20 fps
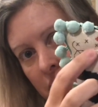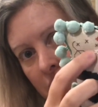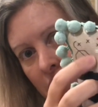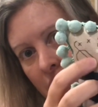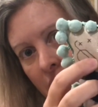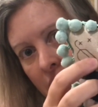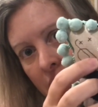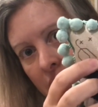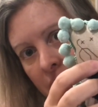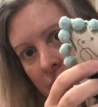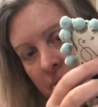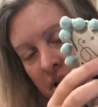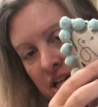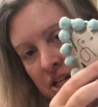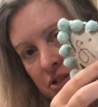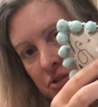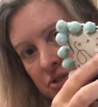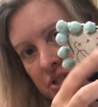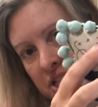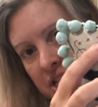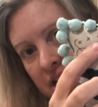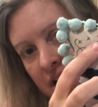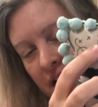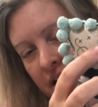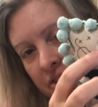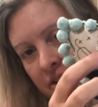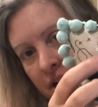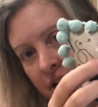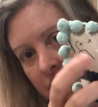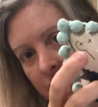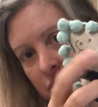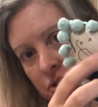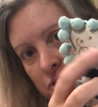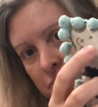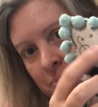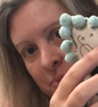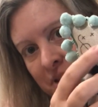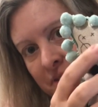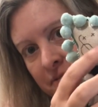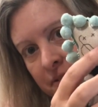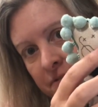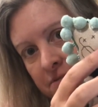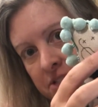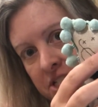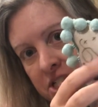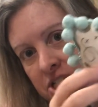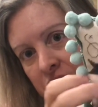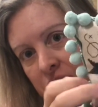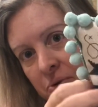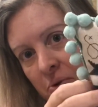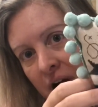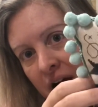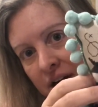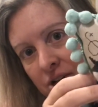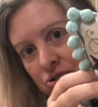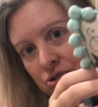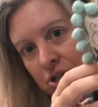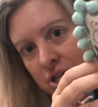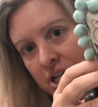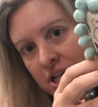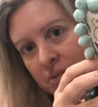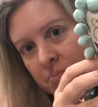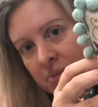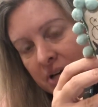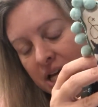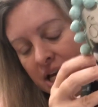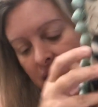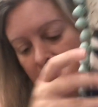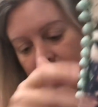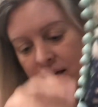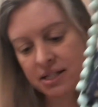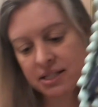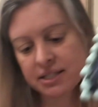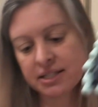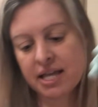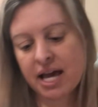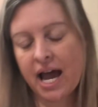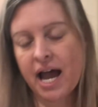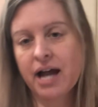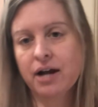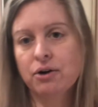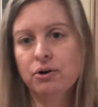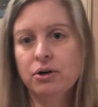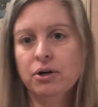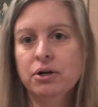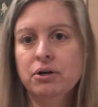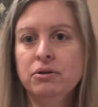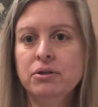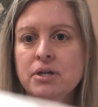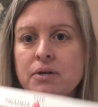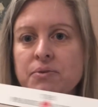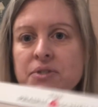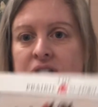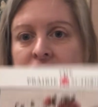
and using, I think I used B5200 because the ecru that was